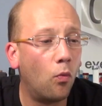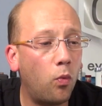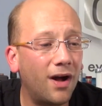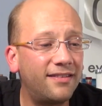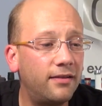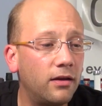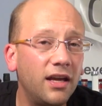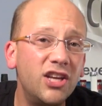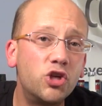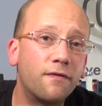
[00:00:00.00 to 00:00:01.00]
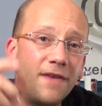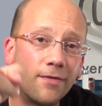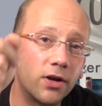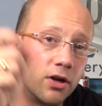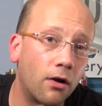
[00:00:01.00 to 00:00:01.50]
what is your
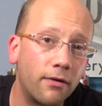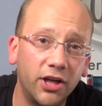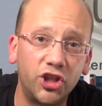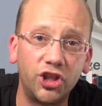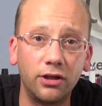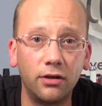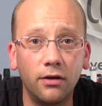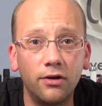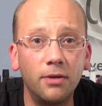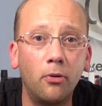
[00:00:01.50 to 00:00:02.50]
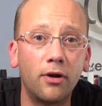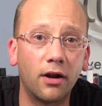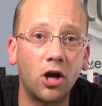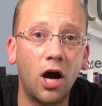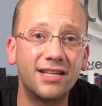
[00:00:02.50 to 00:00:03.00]
favorite garnish to put
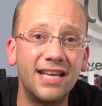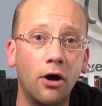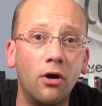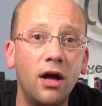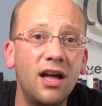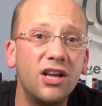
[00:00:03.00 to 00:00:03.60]
on a cocktail?